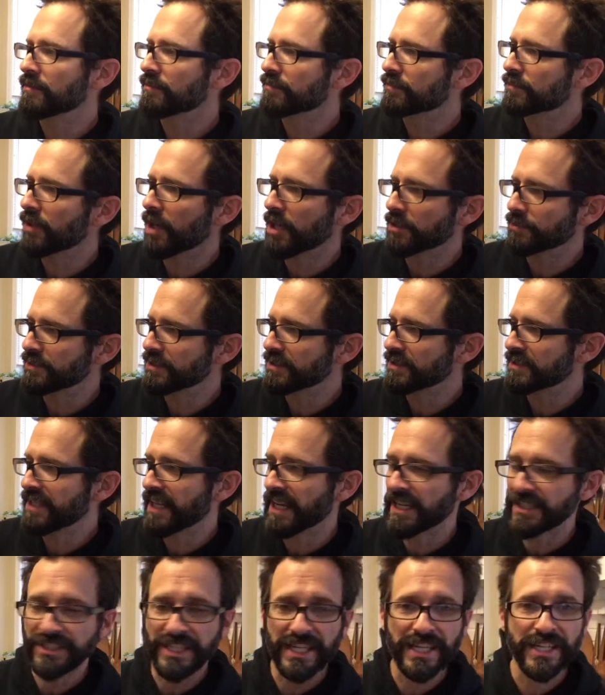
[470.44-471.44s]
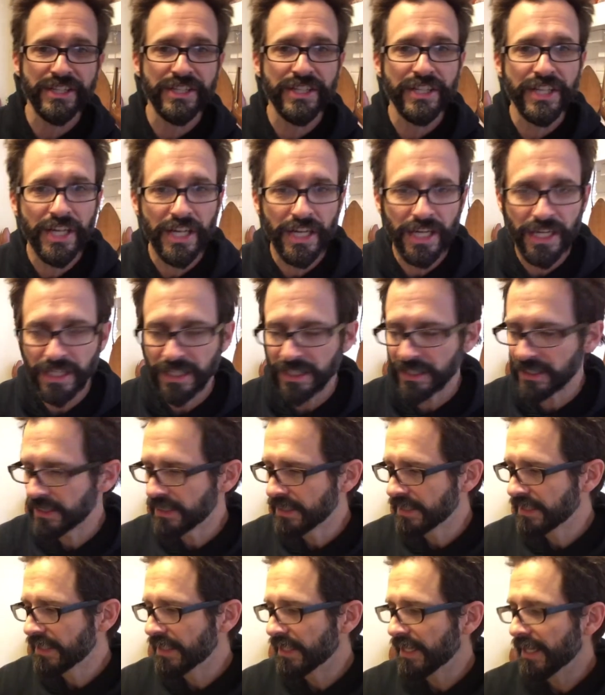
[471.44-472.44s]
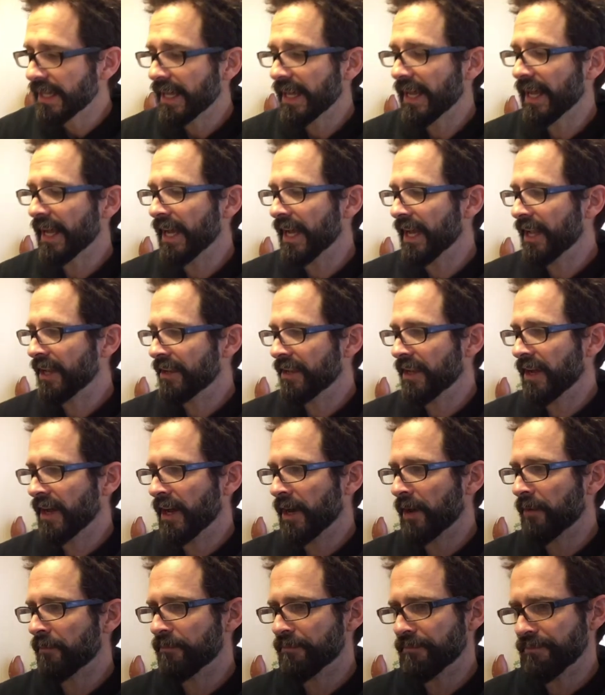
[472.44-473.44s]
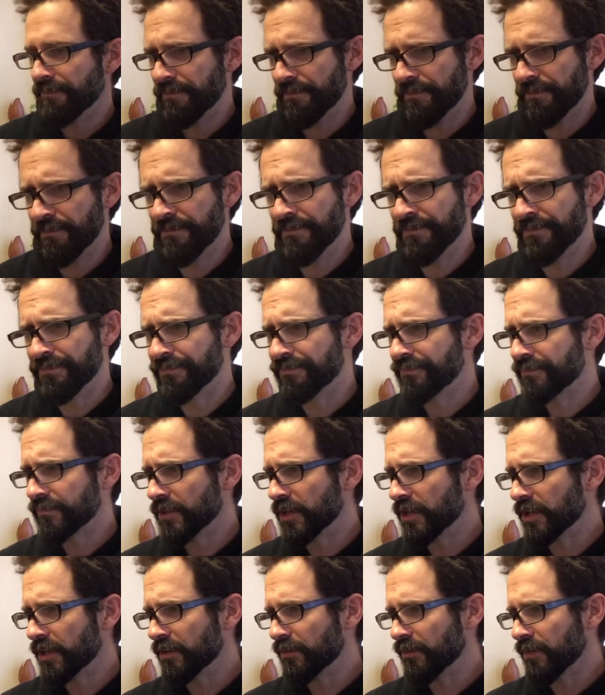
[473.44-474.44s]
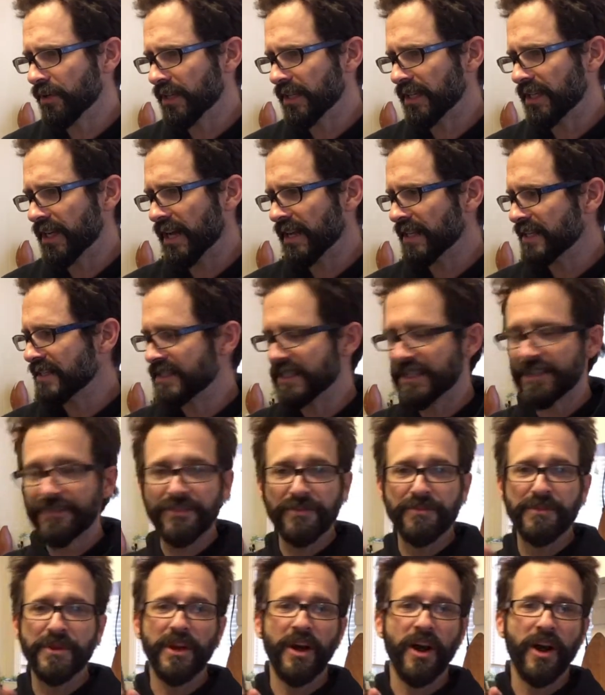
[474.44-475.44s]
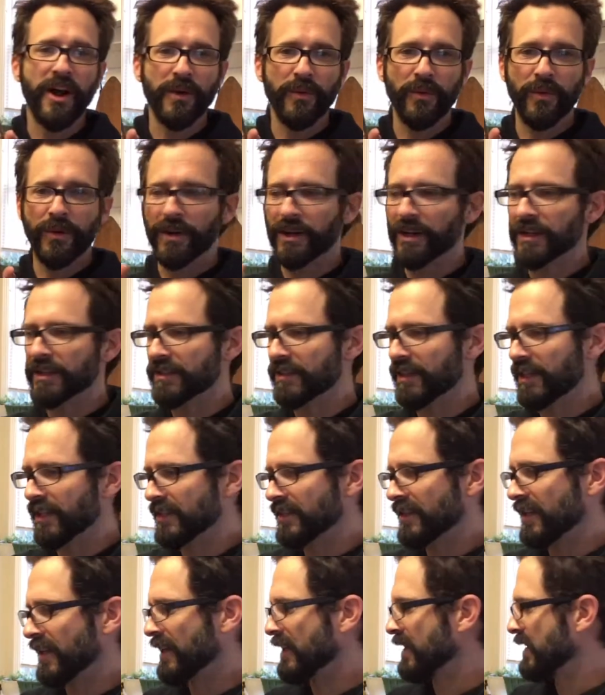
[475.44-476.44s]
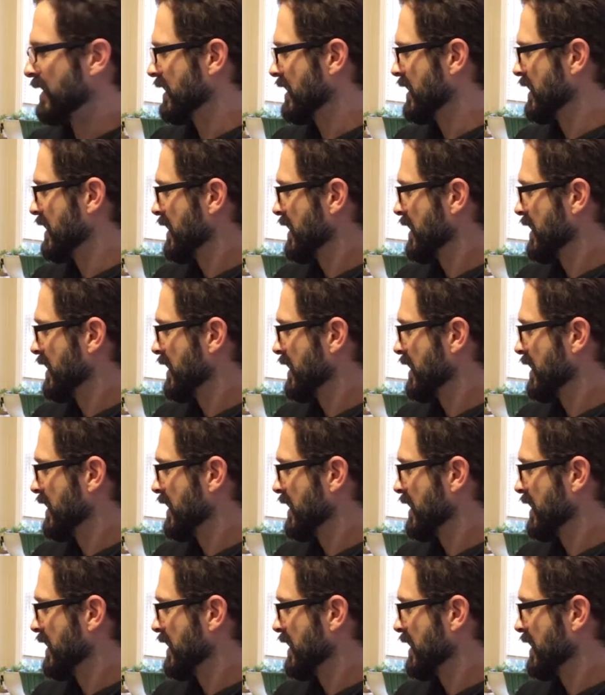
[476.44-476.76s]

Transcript: Crosby, Stills, Nash and Young. And you can really kind of see from the artwork that they